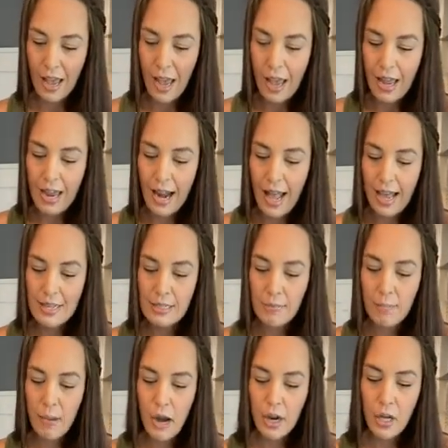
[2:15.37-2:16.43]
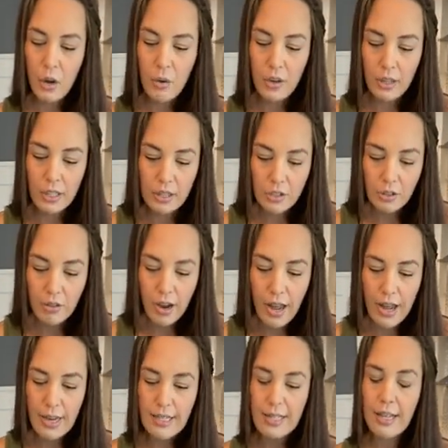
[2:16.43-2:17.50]
It has
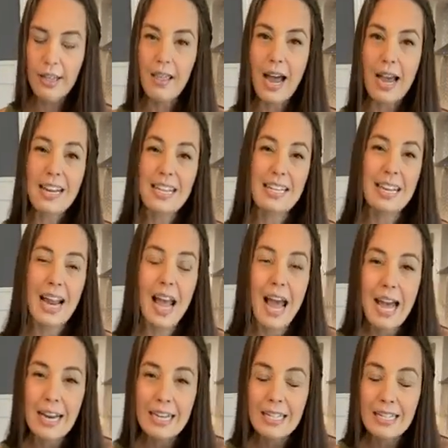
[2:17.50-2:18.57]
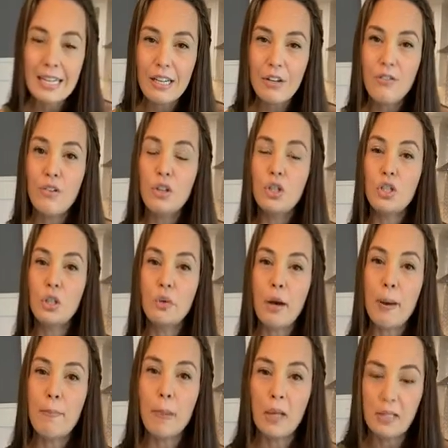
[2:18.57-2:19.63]
monoglycerides. That is an additive to
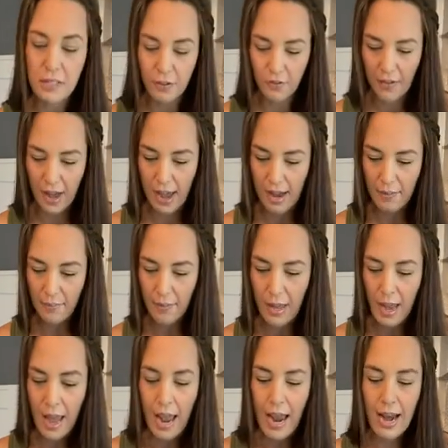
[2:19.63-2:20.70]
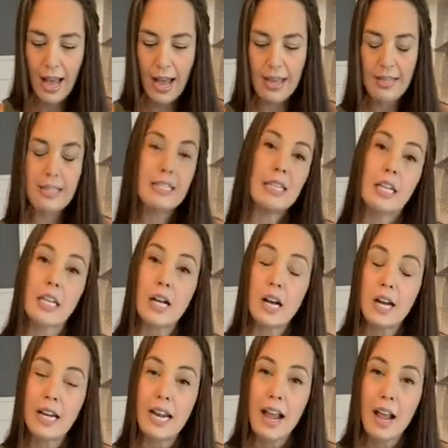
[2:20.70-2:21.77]
emulsify. And it has
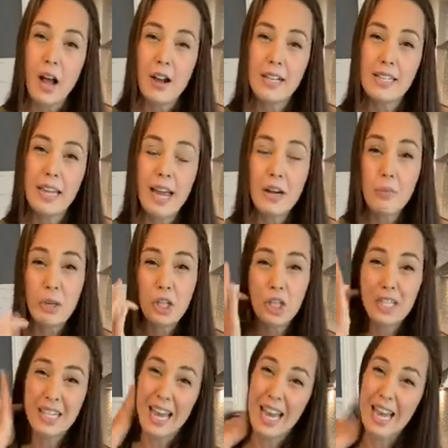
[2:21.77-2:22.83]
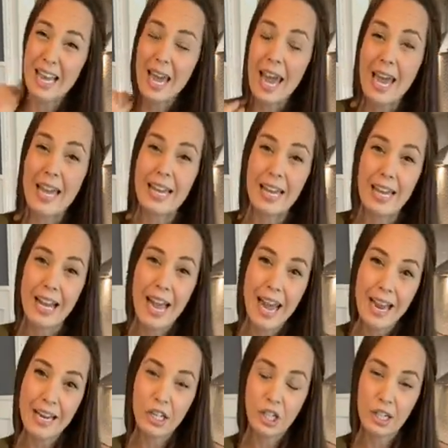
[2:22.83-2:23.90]
silicon dioxide, which is a caking
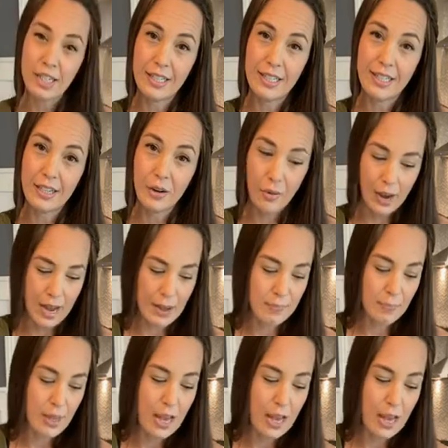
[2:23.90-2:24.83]
agent, okay?